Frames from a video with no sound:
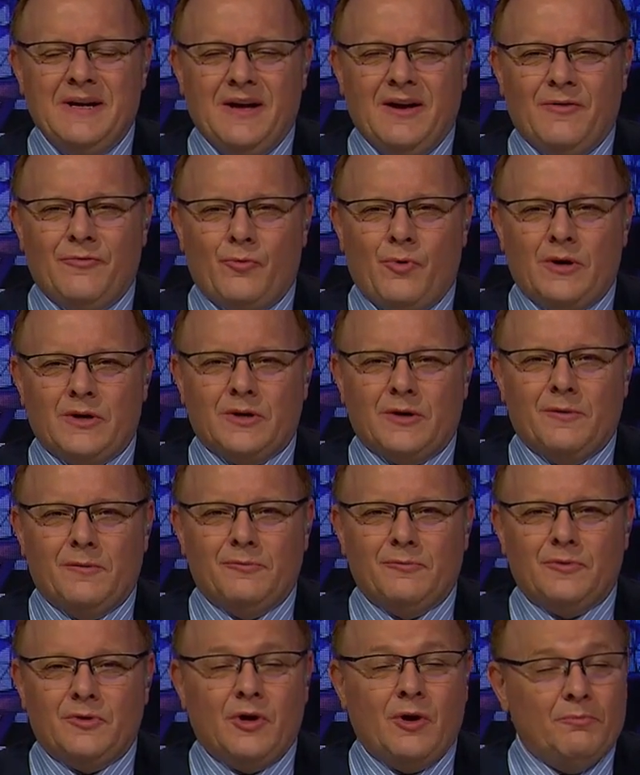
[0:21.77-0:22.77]
of
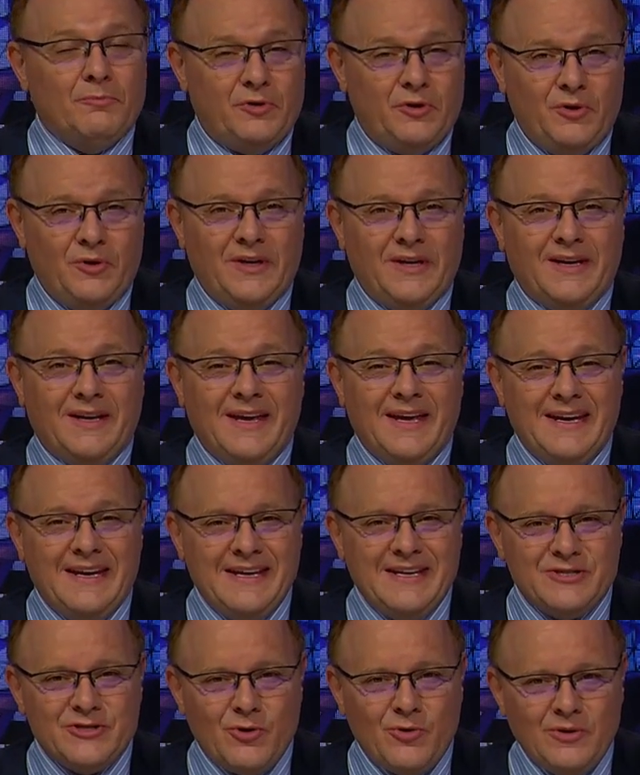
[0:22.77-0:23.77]
quantum computing in
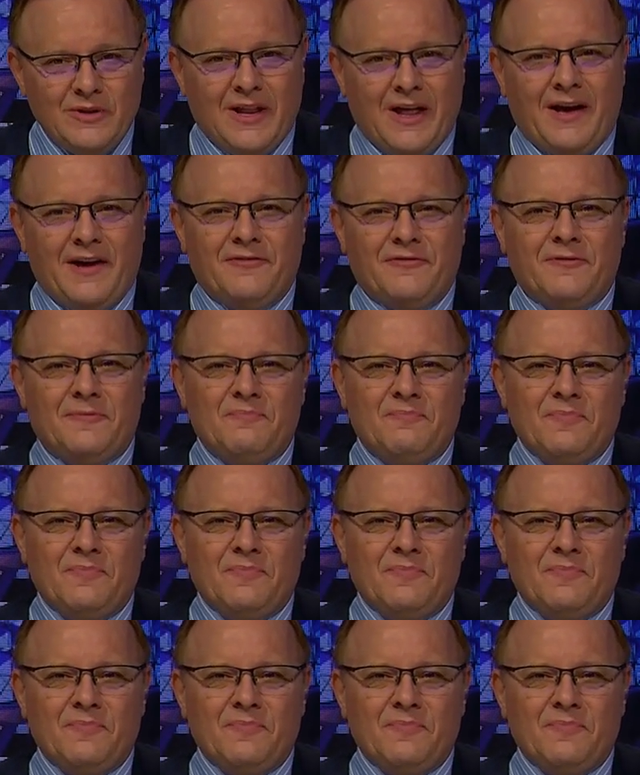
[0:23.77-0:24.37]
his own life.